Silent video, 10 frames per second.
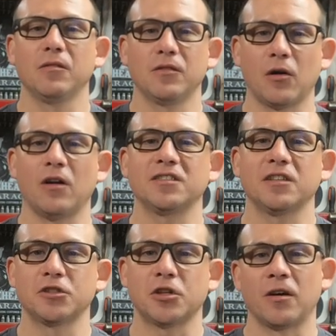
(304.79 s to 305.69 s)
they're
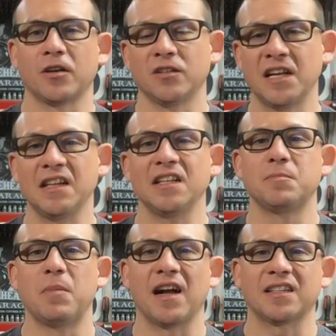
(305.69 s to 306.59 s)
also starting to lean these
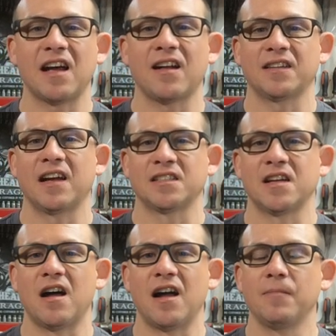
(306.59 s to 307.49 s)
bikes out at that
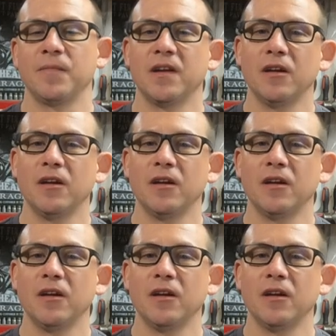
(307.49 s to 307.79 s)
time,